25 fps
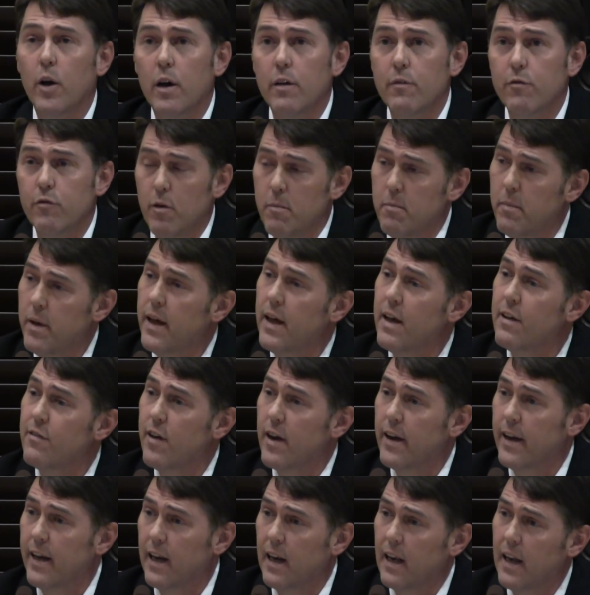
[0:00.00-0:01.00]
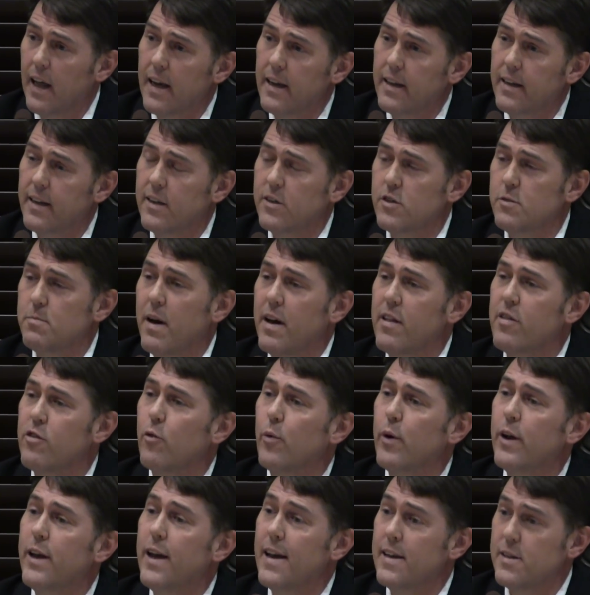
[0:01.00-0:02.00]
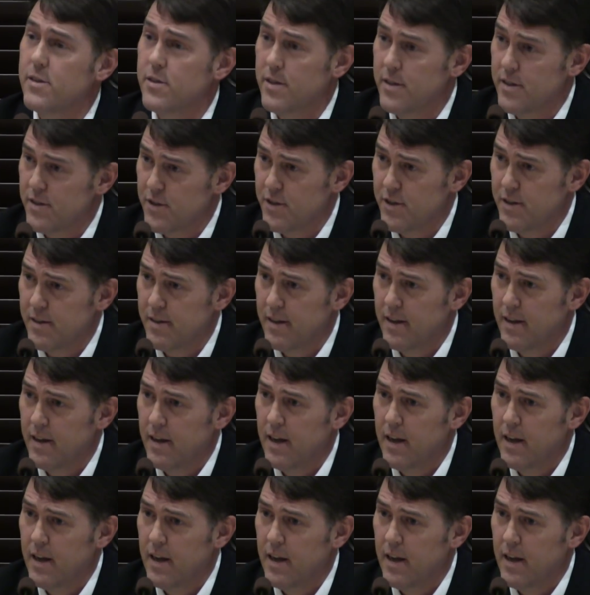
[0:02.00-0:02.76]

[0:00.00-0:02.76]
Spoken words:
on from me if I get elected. It's my 3 S's.